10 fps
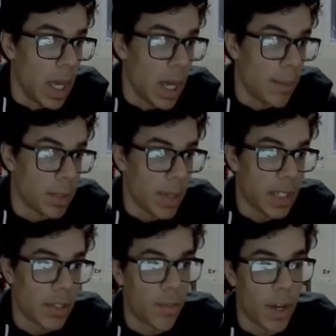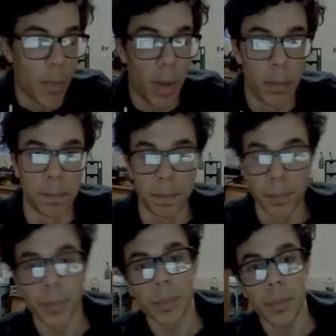So that's a fun one.
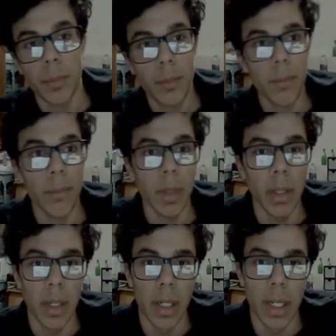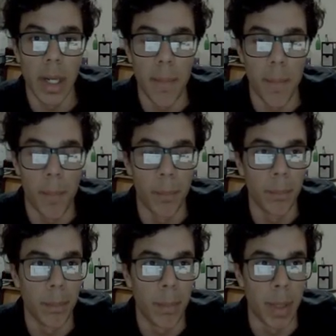
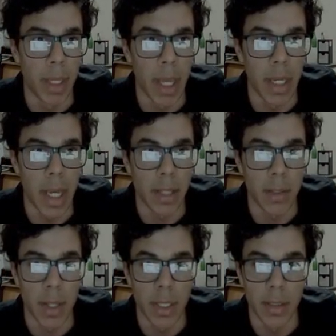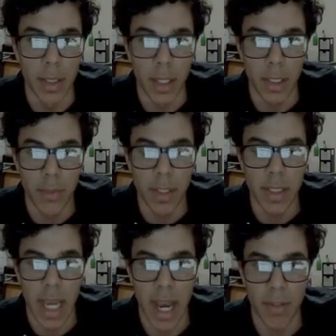But again, yeah, so this is the Dutch defense.
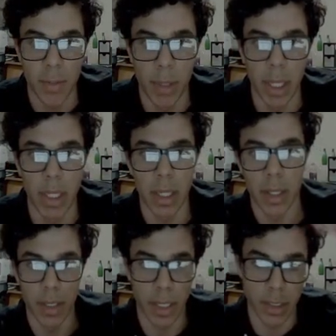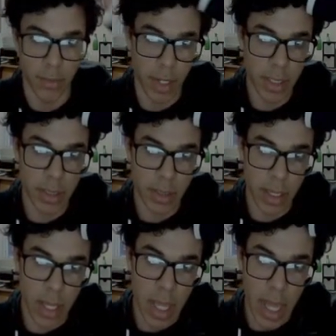They have to play the Dutch defense.
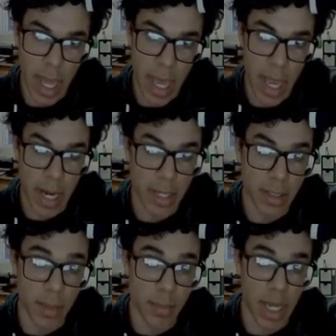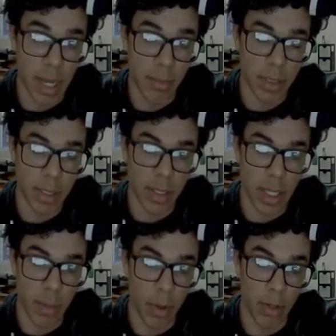And sometimes
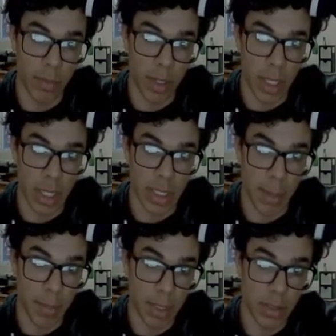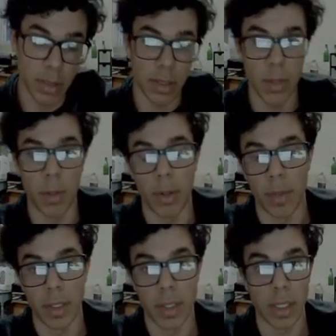they won't even accept this. They won't
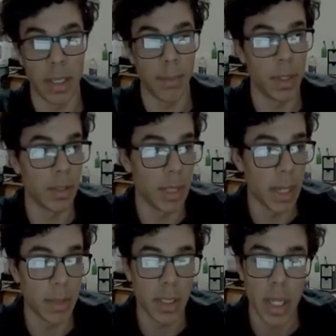even accept this sometimes.